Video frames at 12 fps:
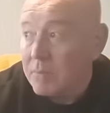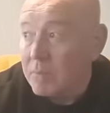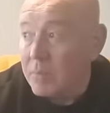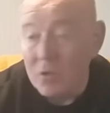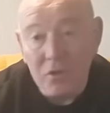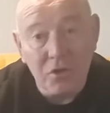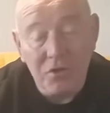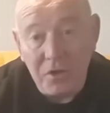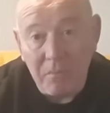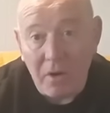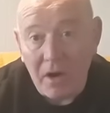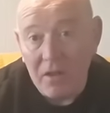But judging
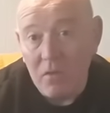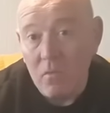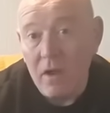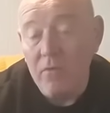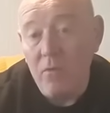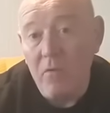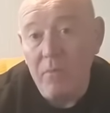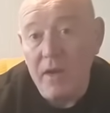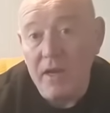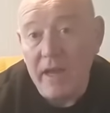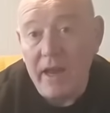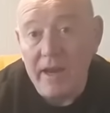by the weather we've
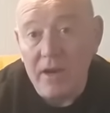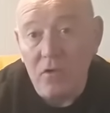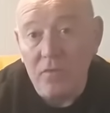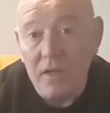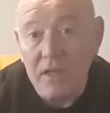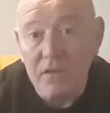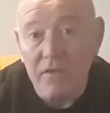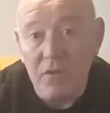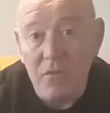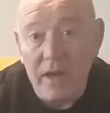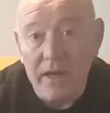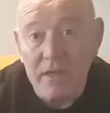been getting over the last few
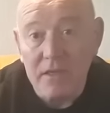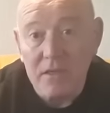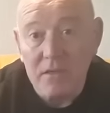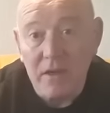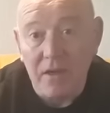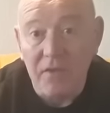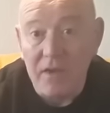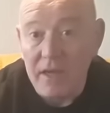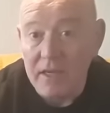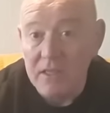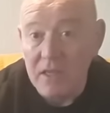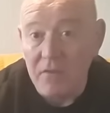days, I think
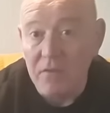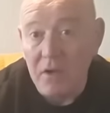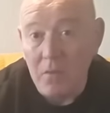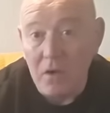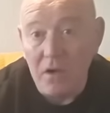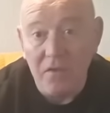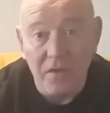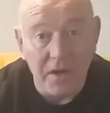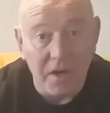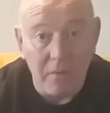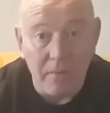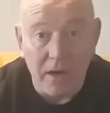it's definitely worth
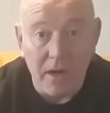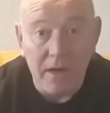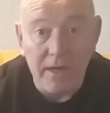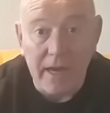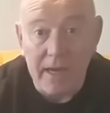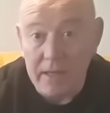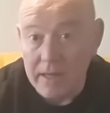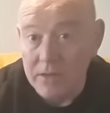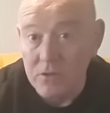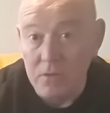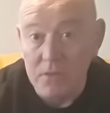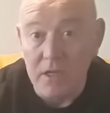thinking about getting that
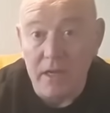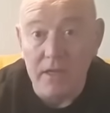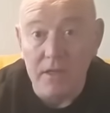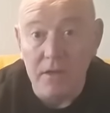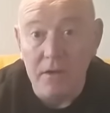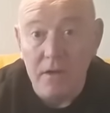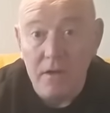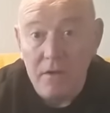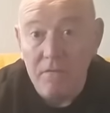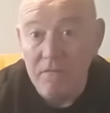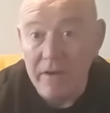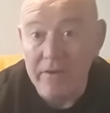job started
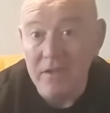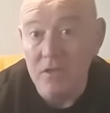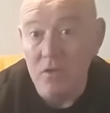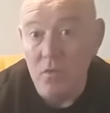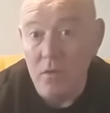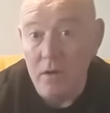very soon.